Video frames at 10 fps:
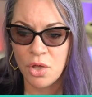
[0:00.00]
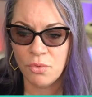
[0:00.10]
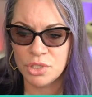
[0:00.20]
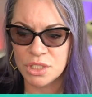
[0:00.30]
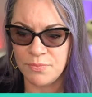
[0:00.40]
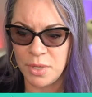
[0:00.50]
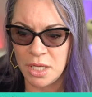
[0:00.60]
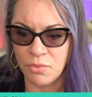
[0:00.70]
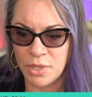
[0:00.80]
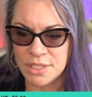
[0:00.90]
which is a
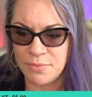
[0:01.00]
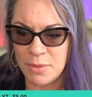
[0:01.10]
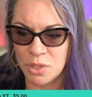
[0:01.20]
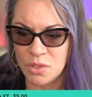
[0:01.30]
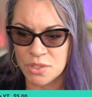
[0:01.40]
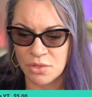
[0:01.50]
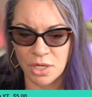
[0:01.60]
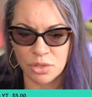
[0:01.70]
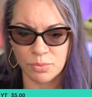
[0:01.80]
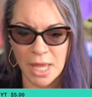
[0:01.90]
big reason people use the
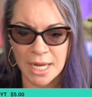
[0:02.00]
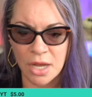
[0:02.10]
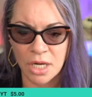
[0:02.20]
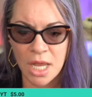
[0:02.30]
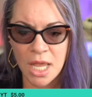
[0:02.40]
300 blackout.